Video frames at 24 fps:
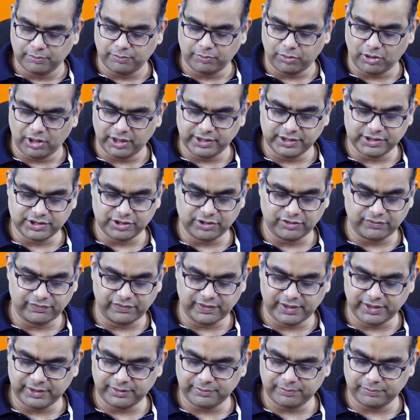
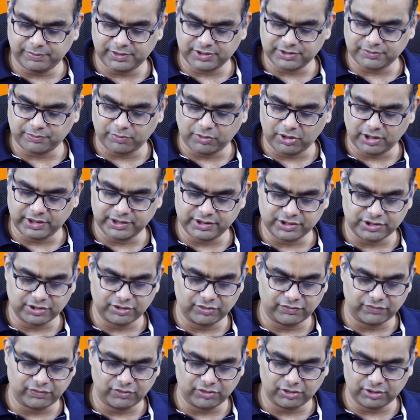0.05 plus
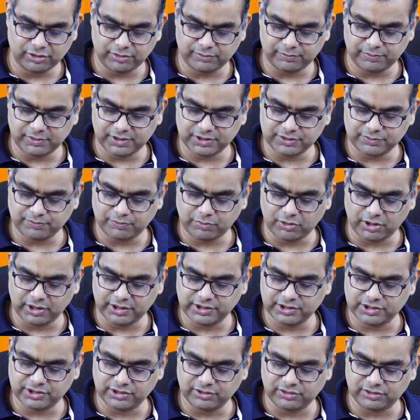0.04 plus
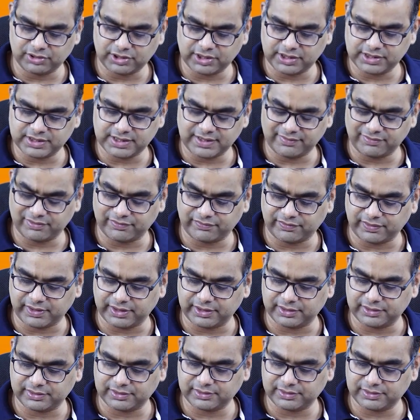0.0375